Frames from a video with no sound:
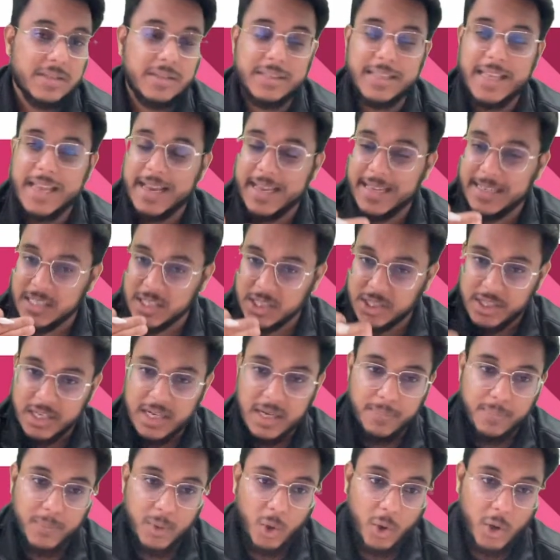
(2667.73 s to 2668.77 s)
they can
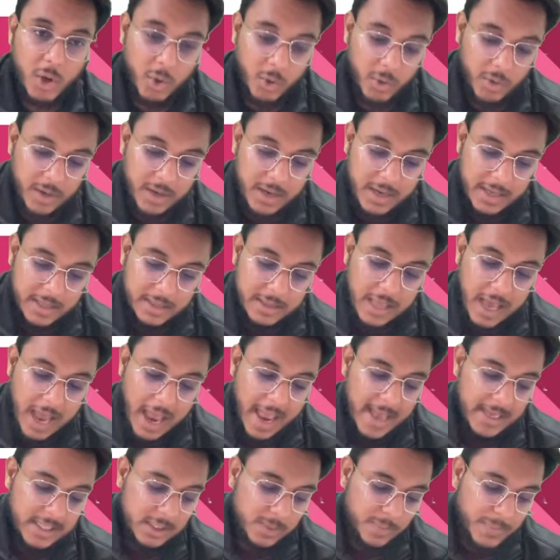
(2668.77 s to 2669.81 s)
still procure the
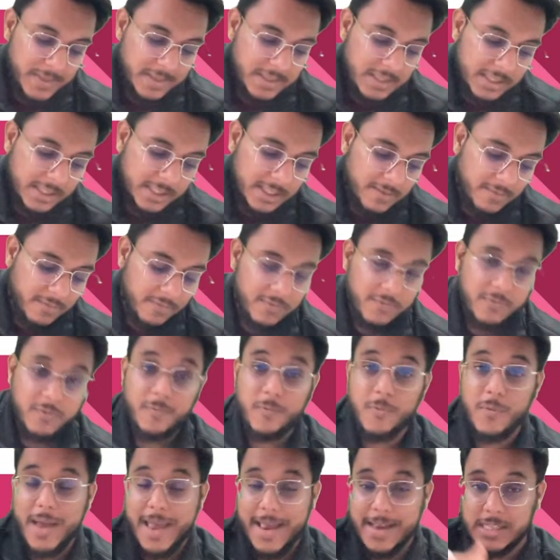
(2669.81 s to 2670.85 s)

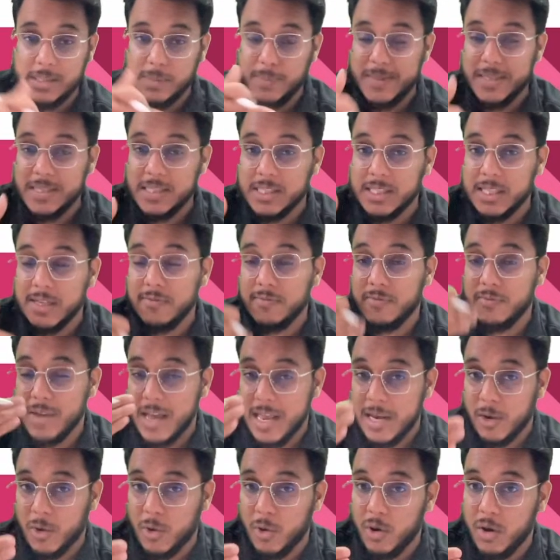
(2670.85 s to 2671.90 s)
expensive
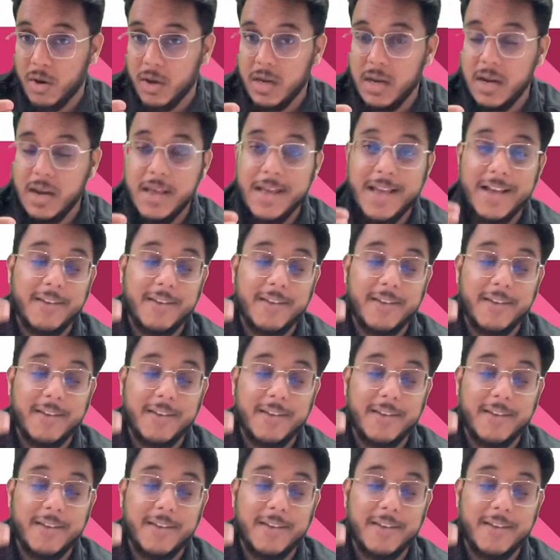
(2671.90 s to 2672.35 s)
alcohol